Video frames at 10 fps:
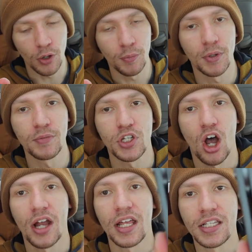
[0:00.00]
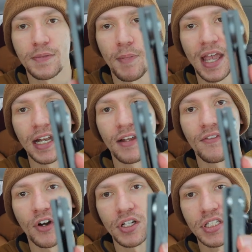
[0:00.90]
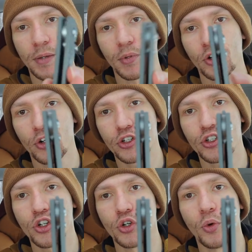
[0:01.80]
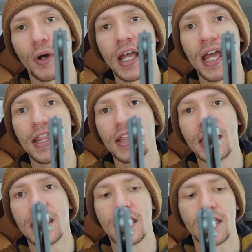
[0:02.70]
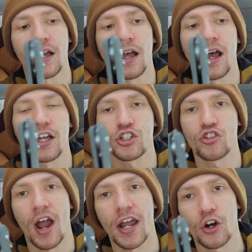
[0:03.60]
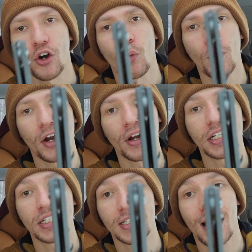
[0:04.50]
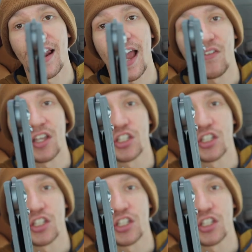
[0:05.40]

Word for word: Umnumzaan is made very similar to the uh, Strider, where it does not have a